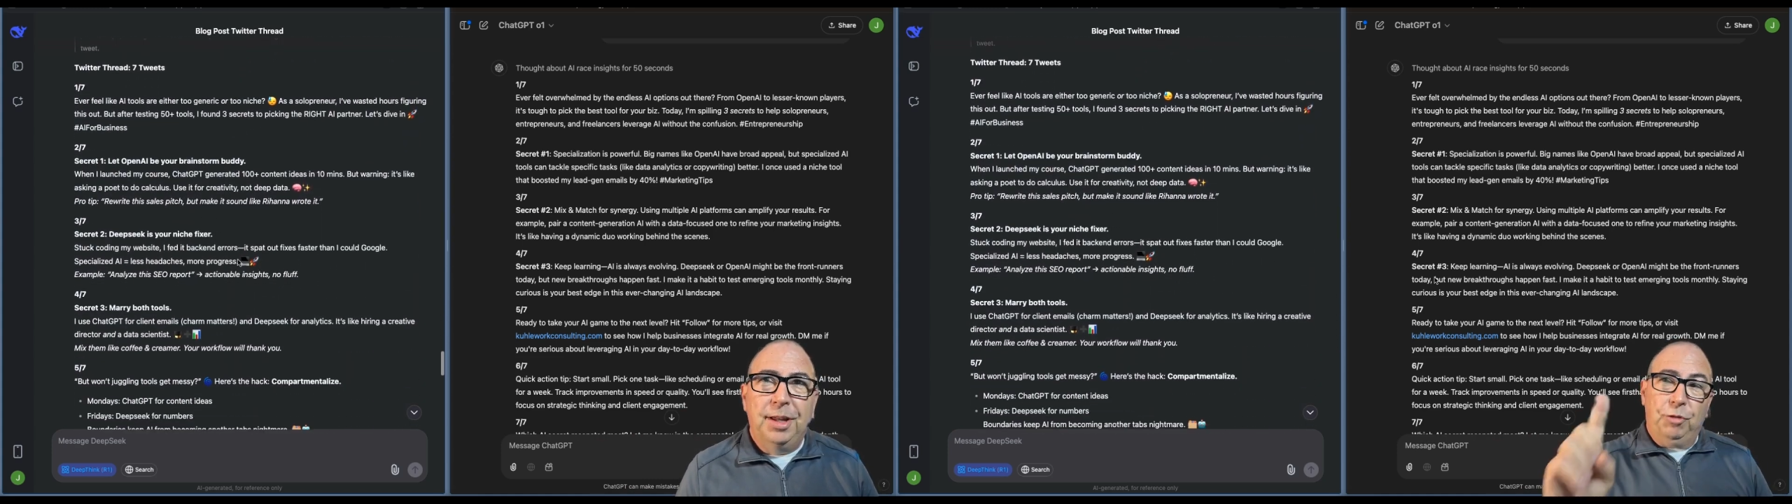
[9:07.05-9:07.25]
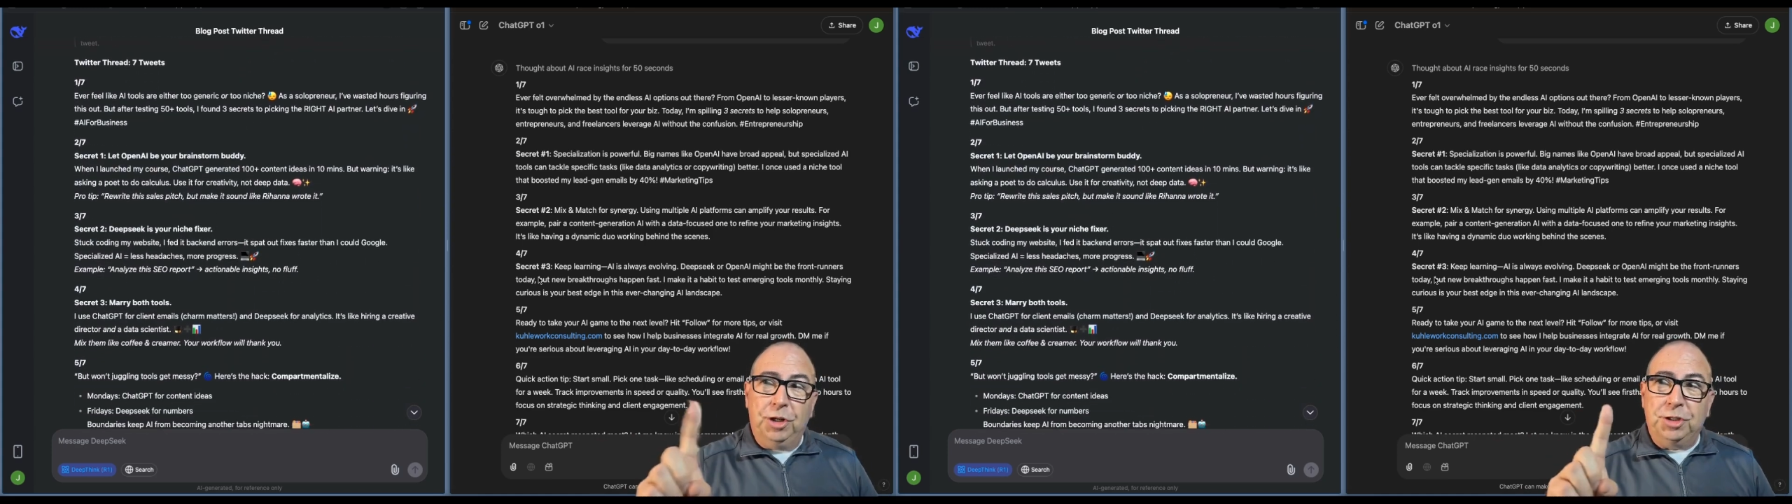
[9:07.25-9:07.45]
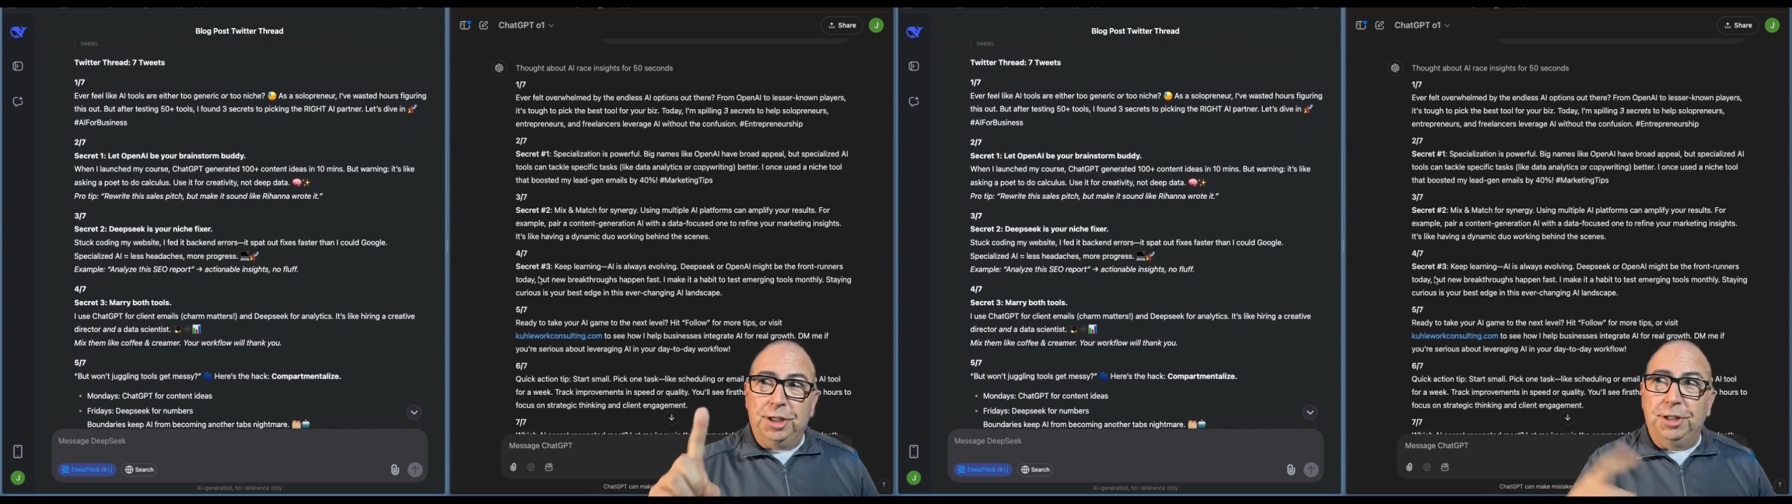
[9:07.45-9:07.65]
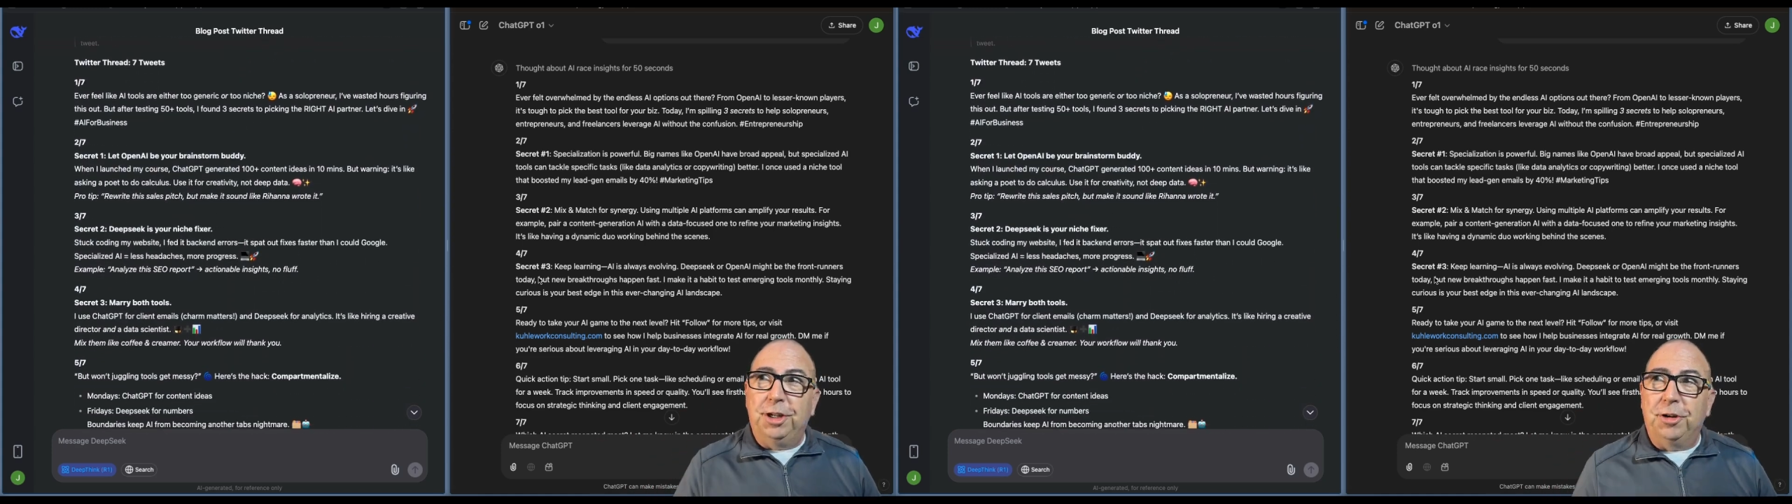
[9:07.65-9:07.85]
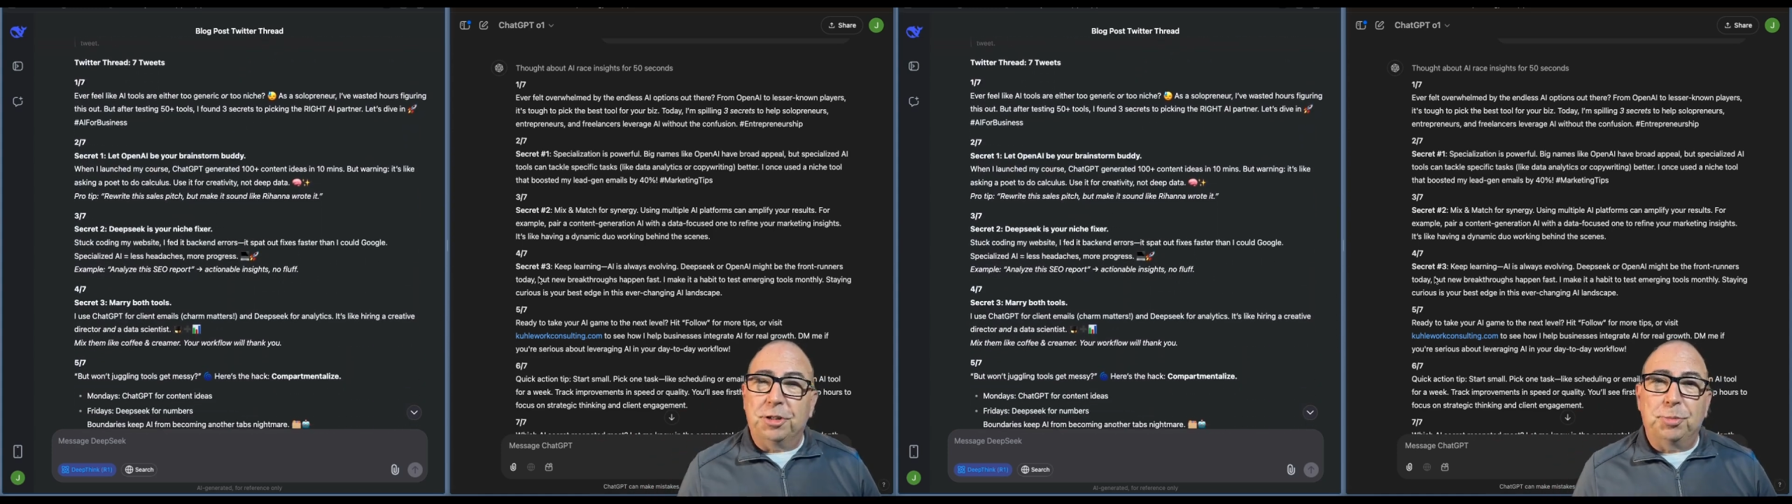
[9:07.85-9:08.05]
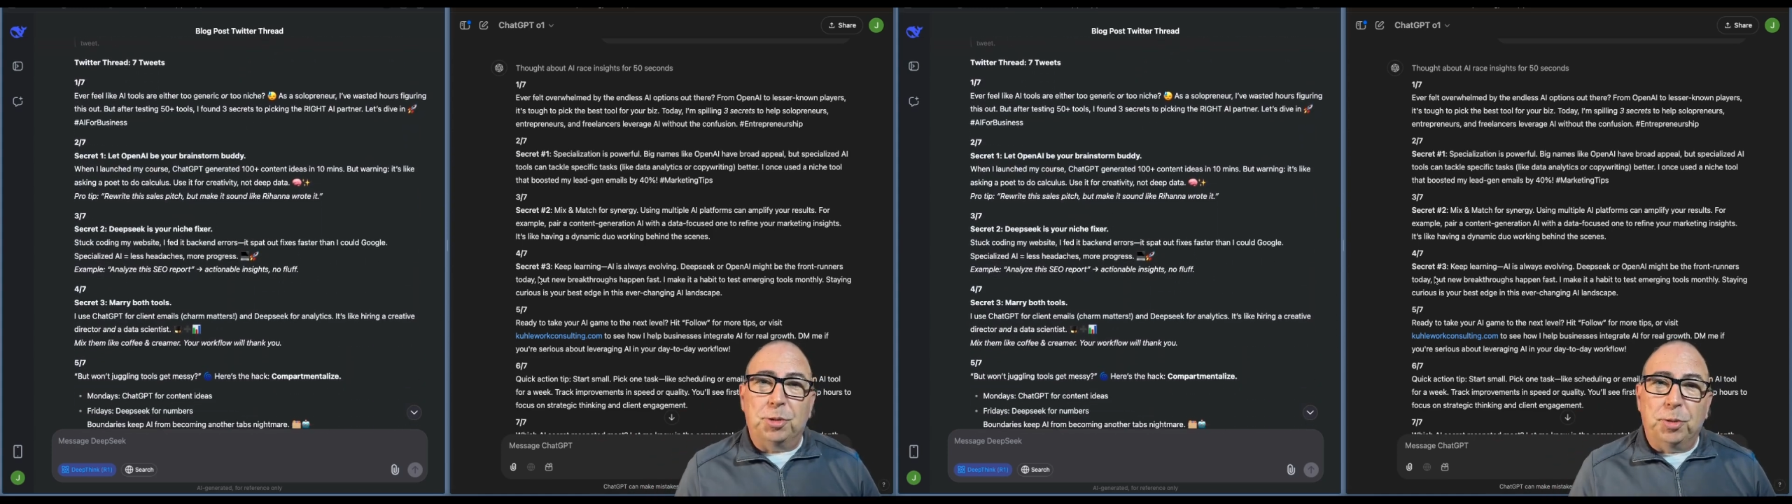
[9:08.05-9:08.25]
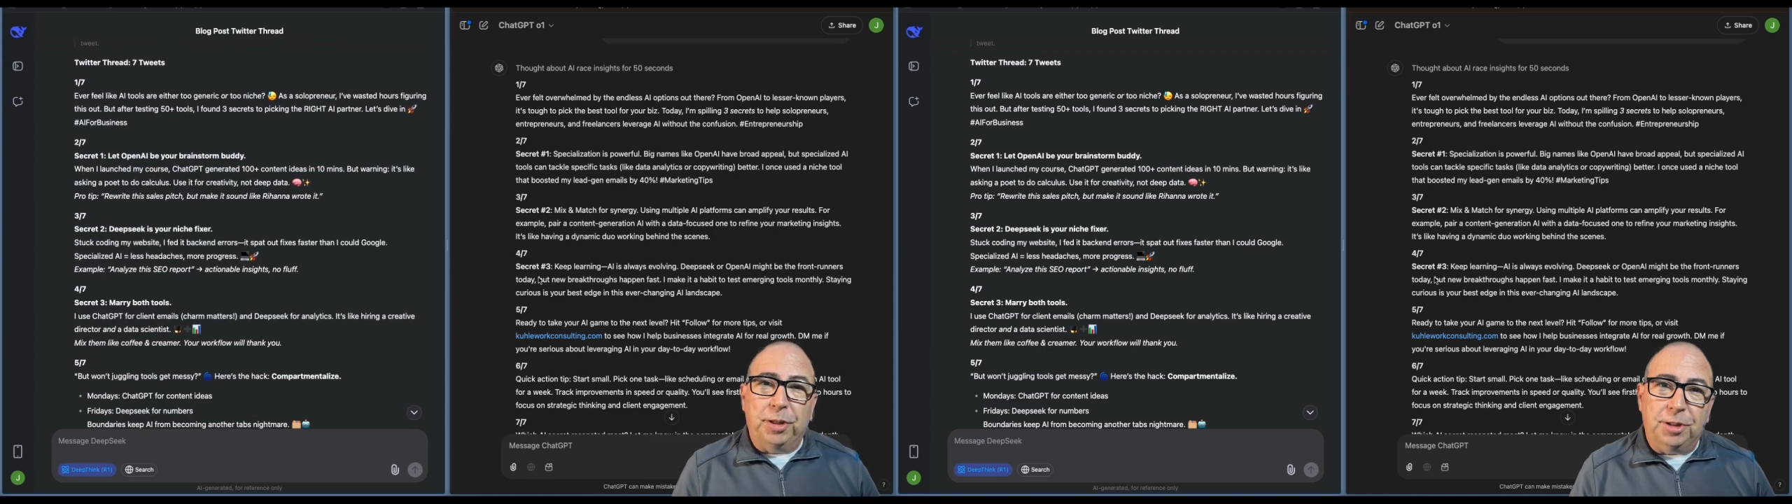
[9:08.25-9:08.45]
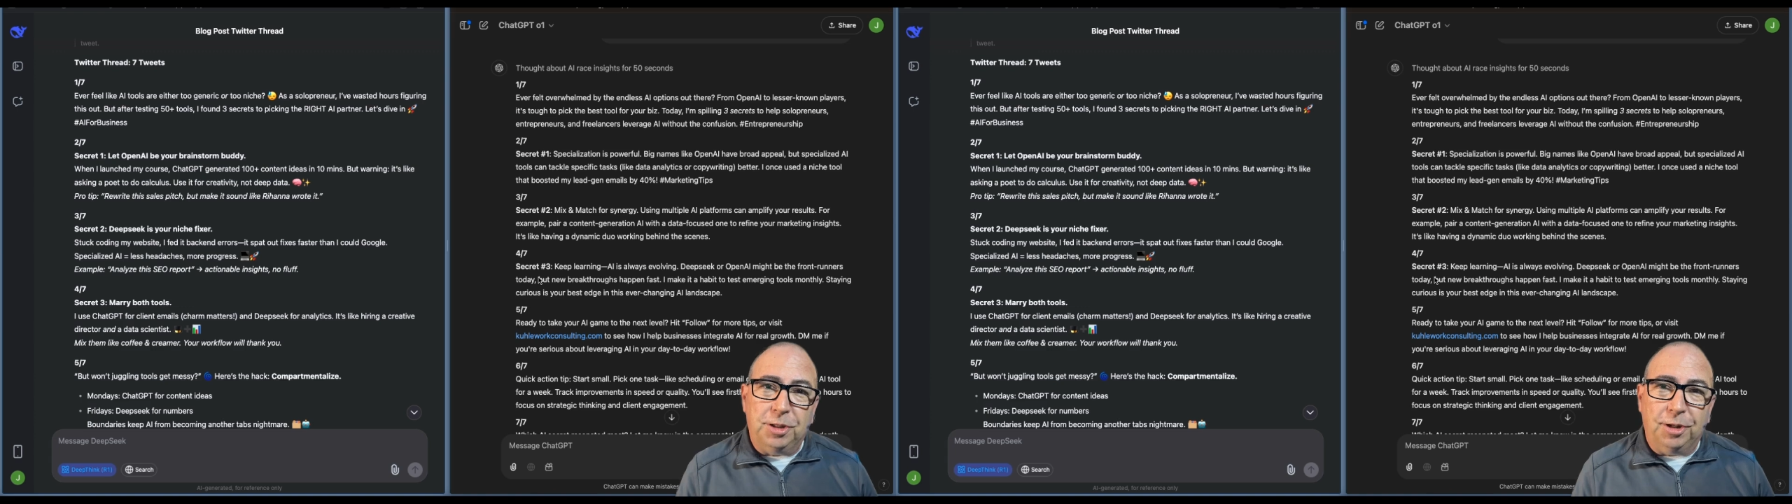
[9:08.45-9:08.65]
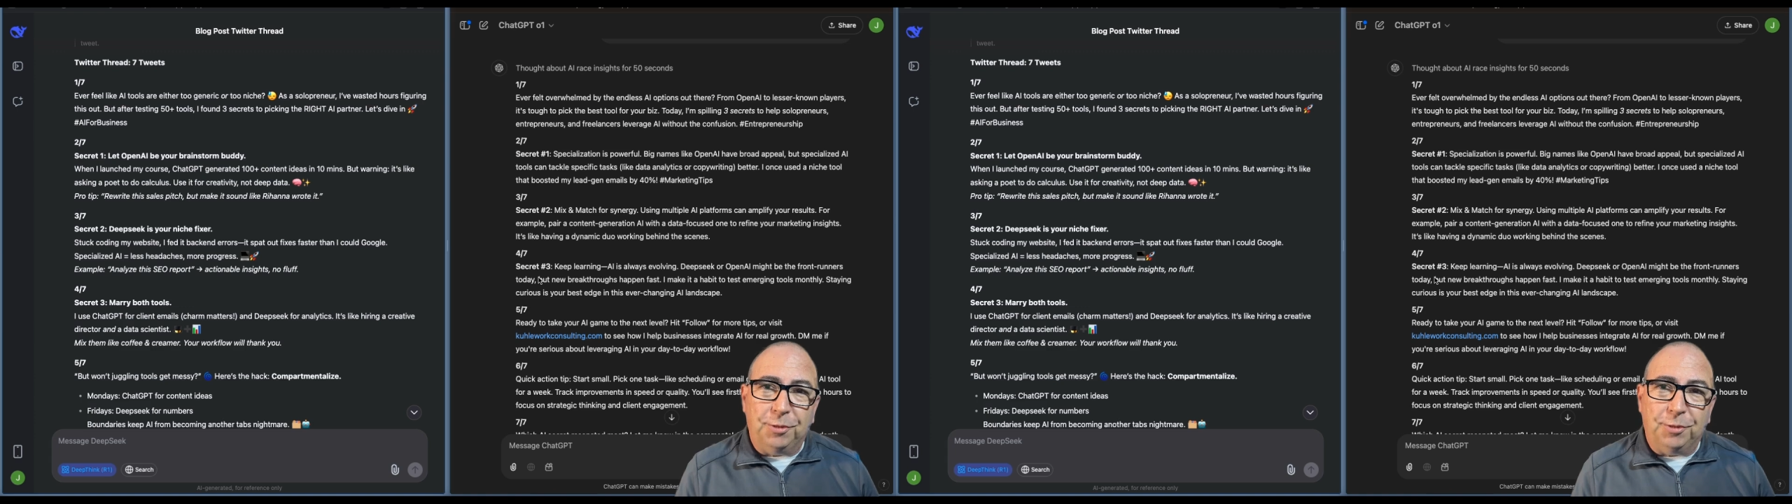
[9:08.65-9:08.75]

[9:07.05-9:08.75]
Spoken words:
First thing you notice between the two,